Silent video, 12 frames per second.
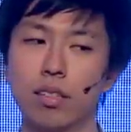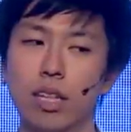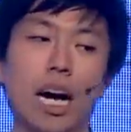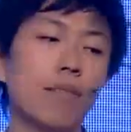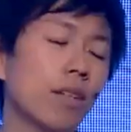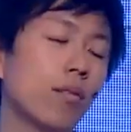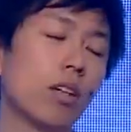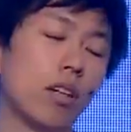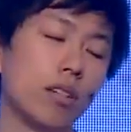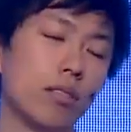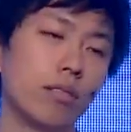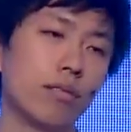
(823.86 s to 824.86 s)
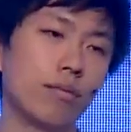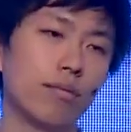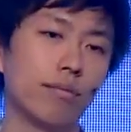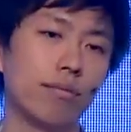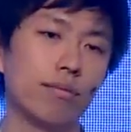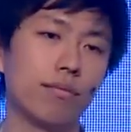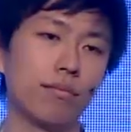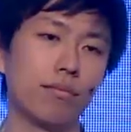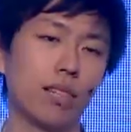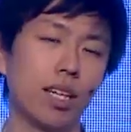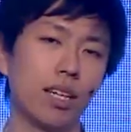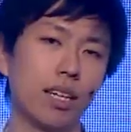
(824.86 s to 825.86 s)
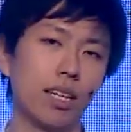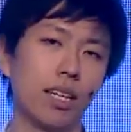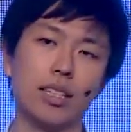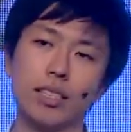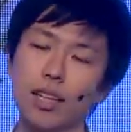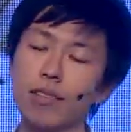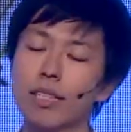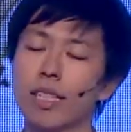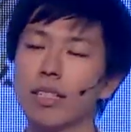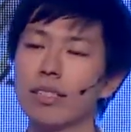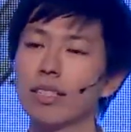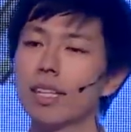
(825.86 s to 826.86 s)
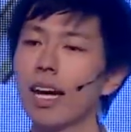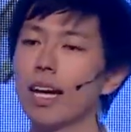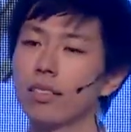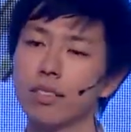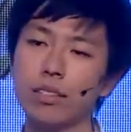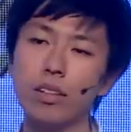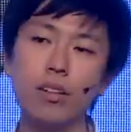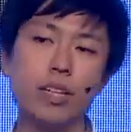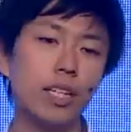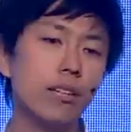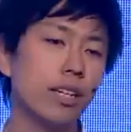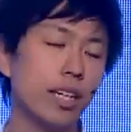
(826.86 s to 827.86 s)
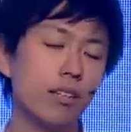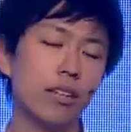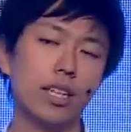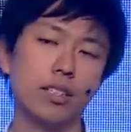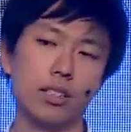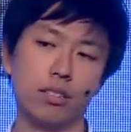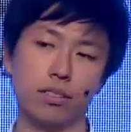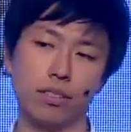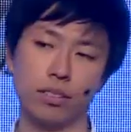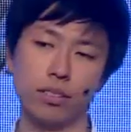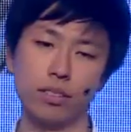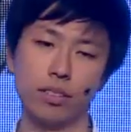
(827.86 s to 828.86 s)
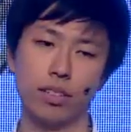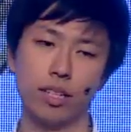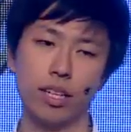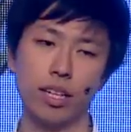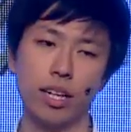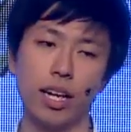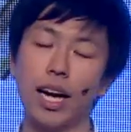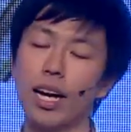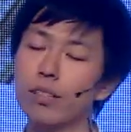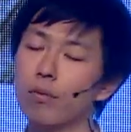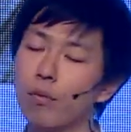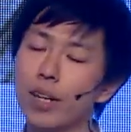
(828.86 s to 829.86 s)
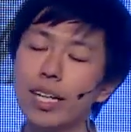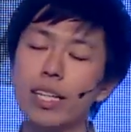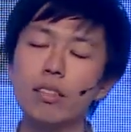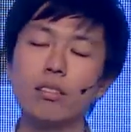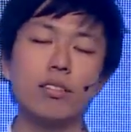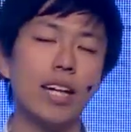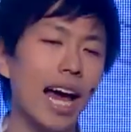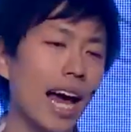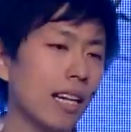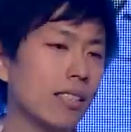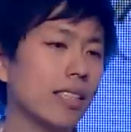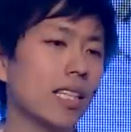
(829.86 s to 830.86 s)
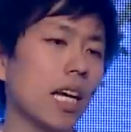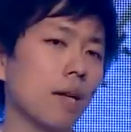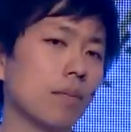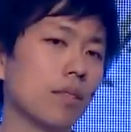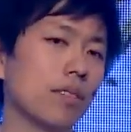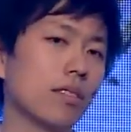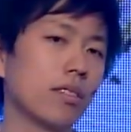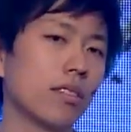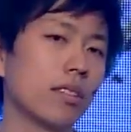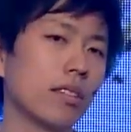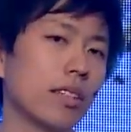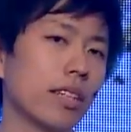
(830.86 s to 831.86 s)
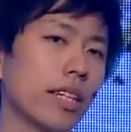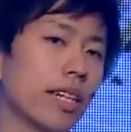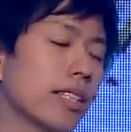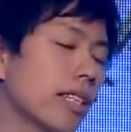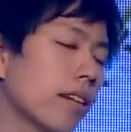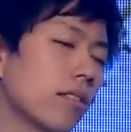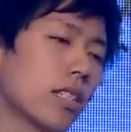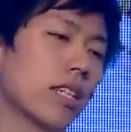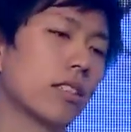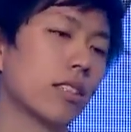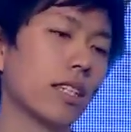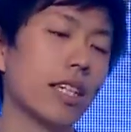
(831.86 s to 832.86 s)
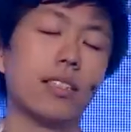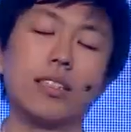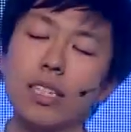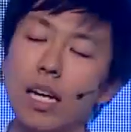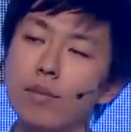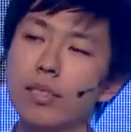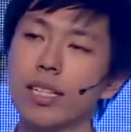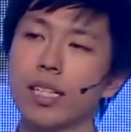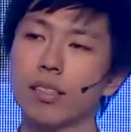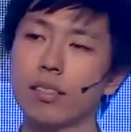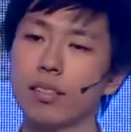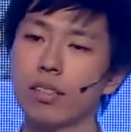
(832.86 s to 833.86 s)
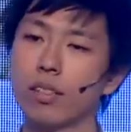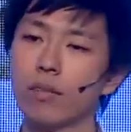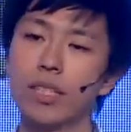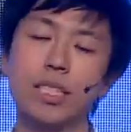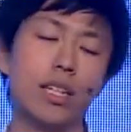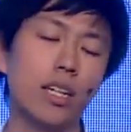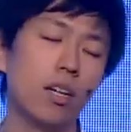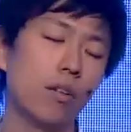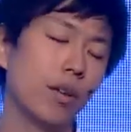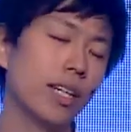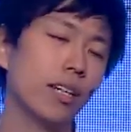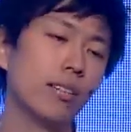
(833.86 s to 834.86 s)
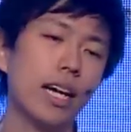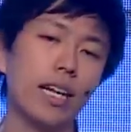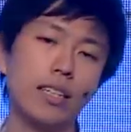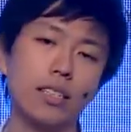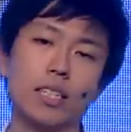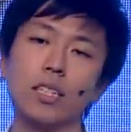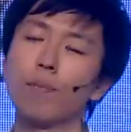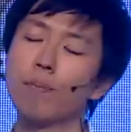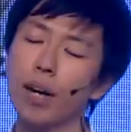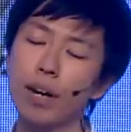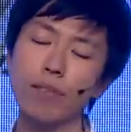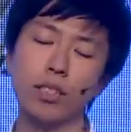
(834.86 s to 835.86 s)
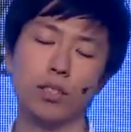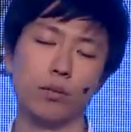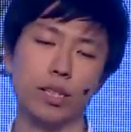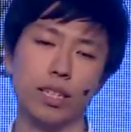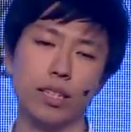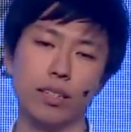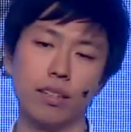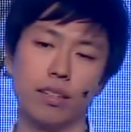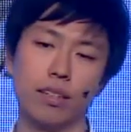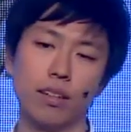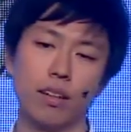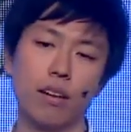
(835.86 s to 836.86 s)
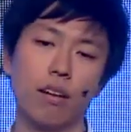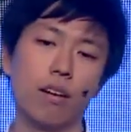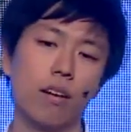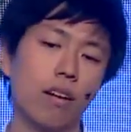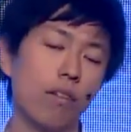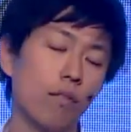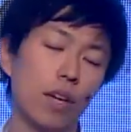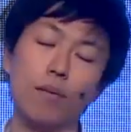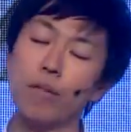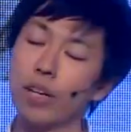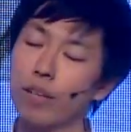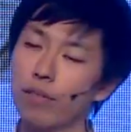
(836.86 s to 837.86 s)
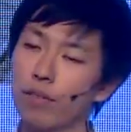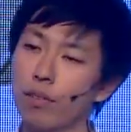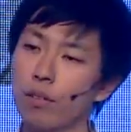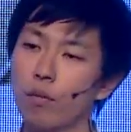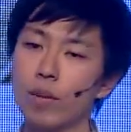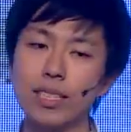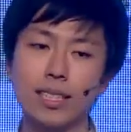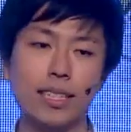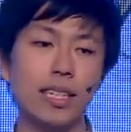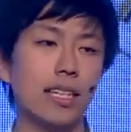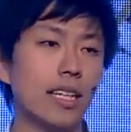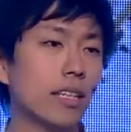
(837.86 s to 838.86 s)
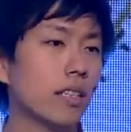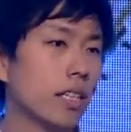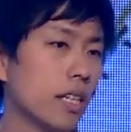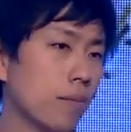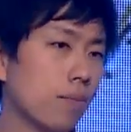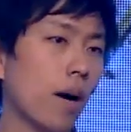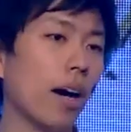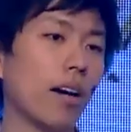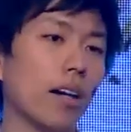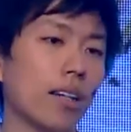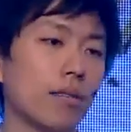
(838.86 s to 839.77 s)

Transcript: After all, intelligence has no hidden equations, and we need to accept intelligence is something which we cannot understand perfectly even if we study it deeper.